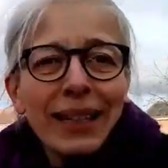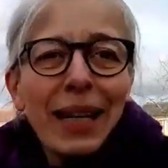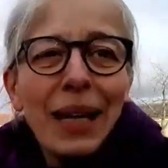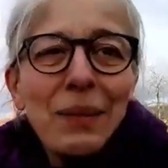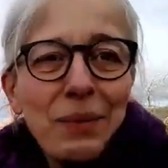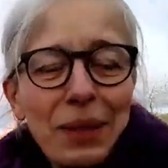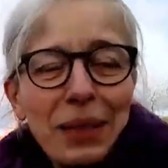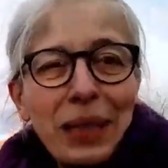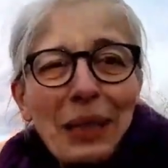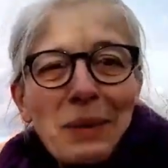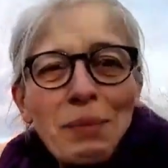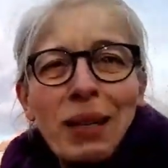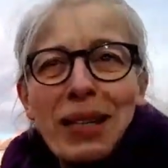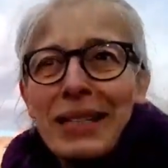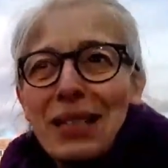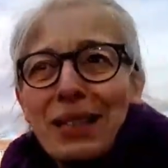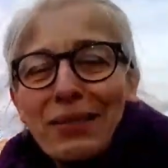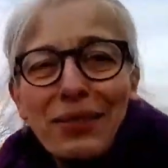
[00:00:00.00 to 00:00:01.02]
I'm taking
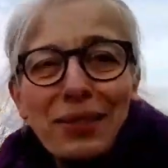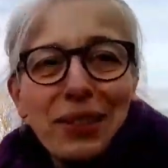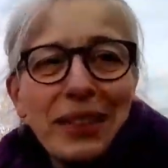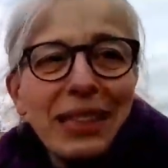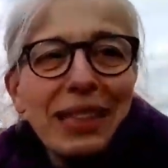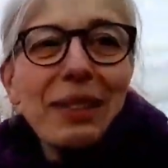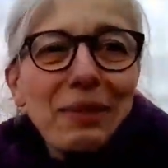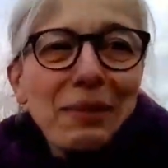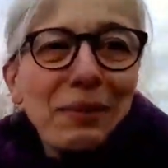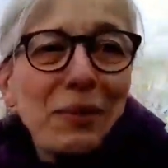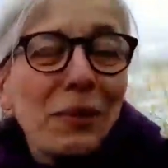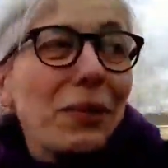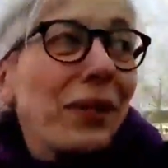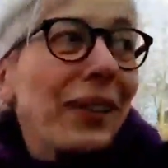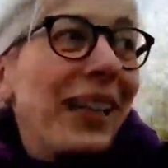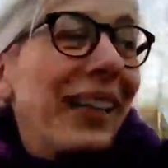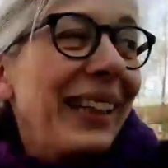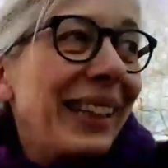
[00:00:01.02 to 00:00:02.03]
myself for a little
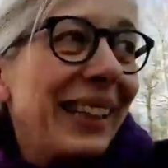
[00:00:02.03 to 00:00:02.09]
walk.